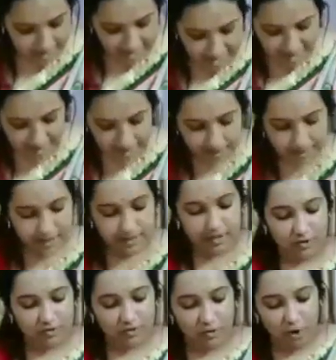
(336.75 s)
And
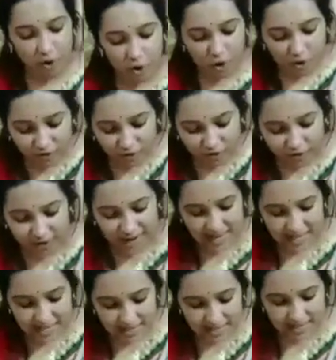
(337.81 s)
the four
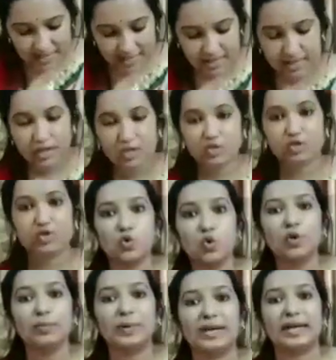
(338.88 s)
friends
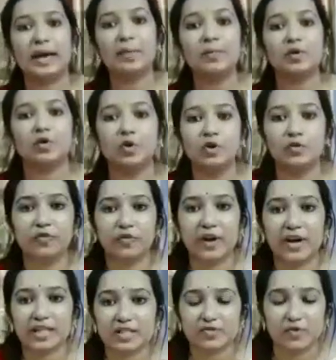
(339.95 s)
soon became good
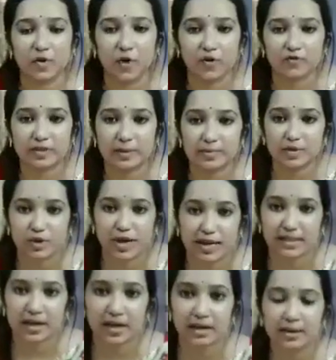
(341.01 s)
friends. Four of them
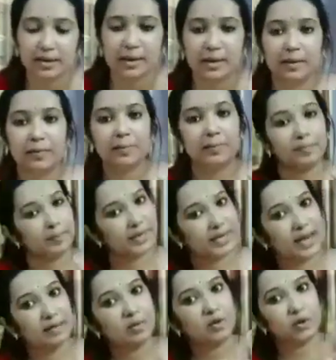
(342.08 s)
together
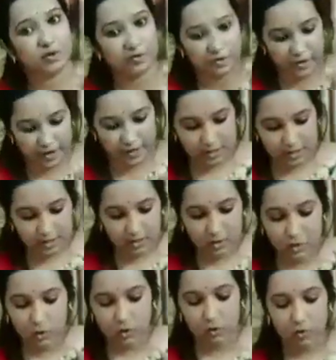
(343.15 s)
became good friends.
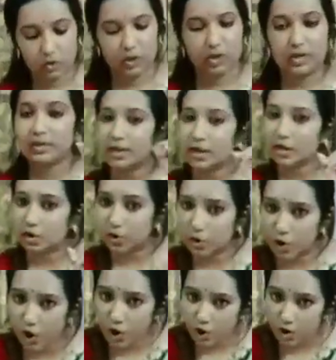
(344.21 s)
Who? The
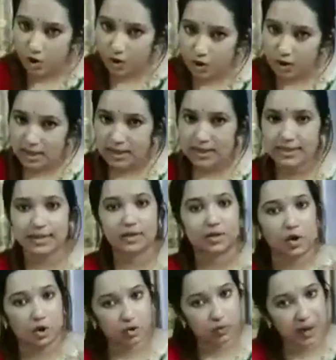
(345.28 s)
crow, the
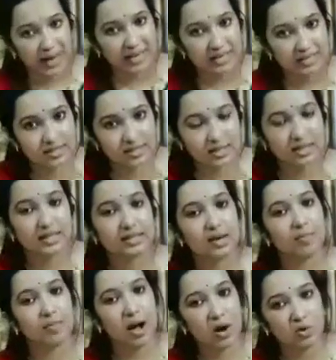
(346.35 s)
tortoise,
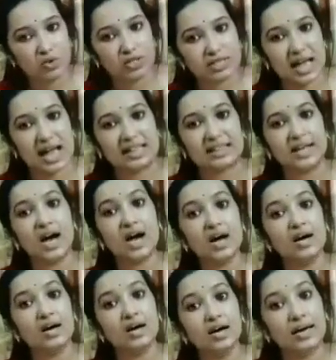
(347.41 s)
the mouse, and the
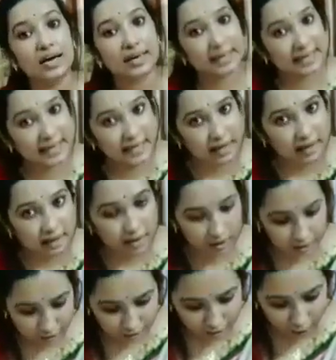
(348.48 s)
deer.
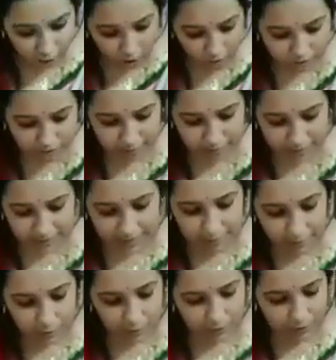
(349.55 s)
Four of them
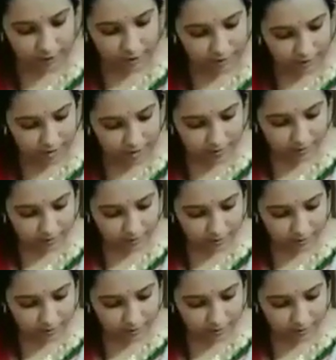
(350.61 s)
became good friends.